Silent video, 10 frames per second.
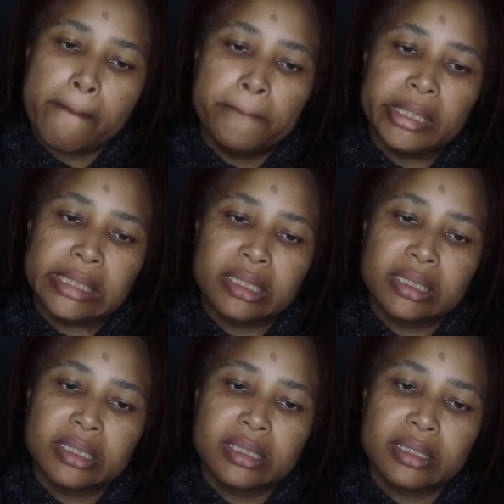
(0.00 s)

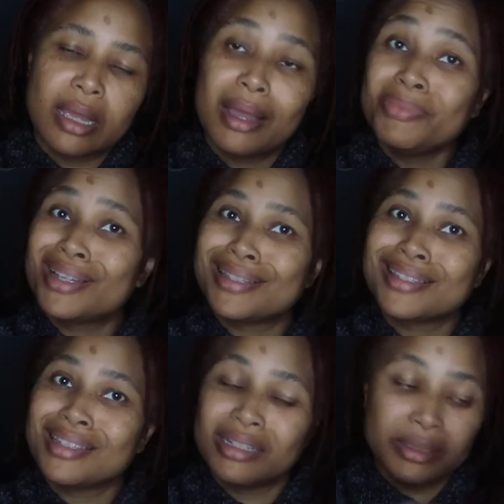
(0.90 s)
Because I'm not
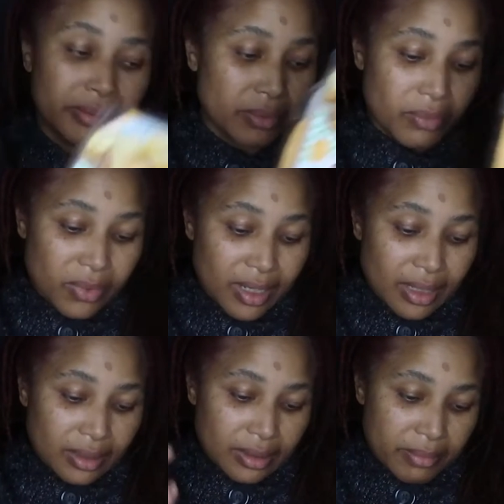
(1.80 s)
seeing it when I
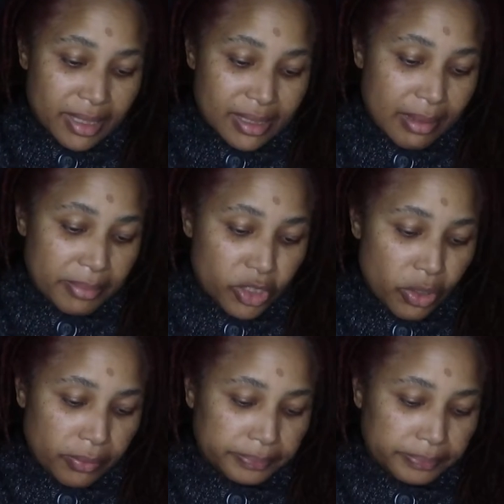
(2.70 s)
looked at my sloppy joe.